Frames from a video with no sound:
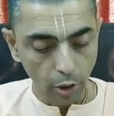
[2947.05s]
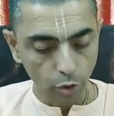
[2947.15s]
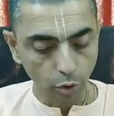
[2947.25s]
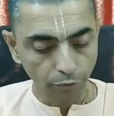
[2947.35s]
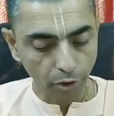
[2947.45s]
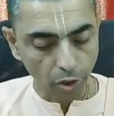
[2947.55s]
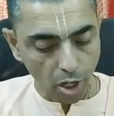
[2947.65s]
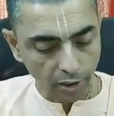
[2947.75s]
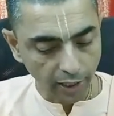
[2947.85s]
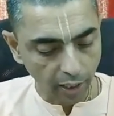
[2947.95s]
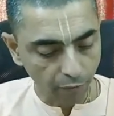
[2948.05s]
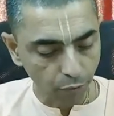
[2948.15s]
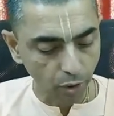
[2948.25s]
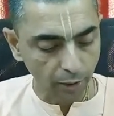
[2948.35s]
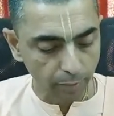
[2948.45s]
So if you're not
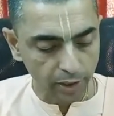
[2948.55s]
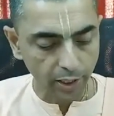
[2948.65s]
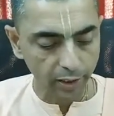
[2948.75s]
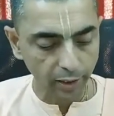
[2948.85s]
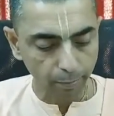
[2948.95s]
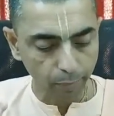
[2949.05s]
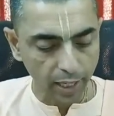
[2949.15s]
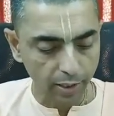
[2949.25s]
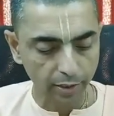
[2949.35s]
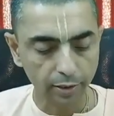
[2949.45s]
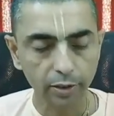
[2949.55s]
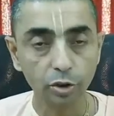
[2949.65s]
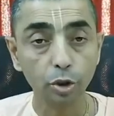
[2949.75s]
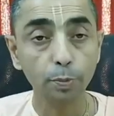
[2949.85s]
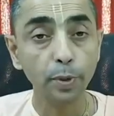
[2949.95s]
careful, immediately blood.
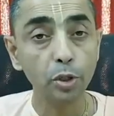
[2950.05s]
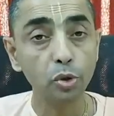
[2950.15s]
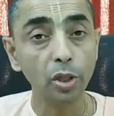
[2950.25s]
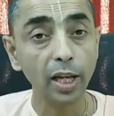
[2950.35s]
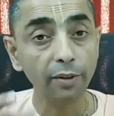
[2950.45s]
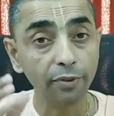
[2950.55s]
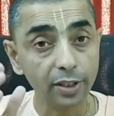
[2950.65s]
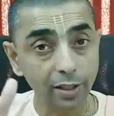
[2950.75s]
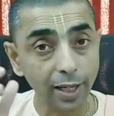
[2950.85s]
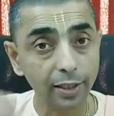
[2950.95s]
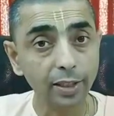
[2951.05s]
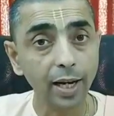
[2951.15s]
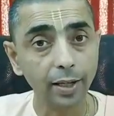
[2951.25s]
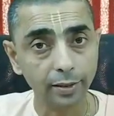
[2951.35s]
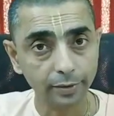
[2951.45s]
So spiritual life is like
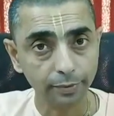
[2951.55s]
that.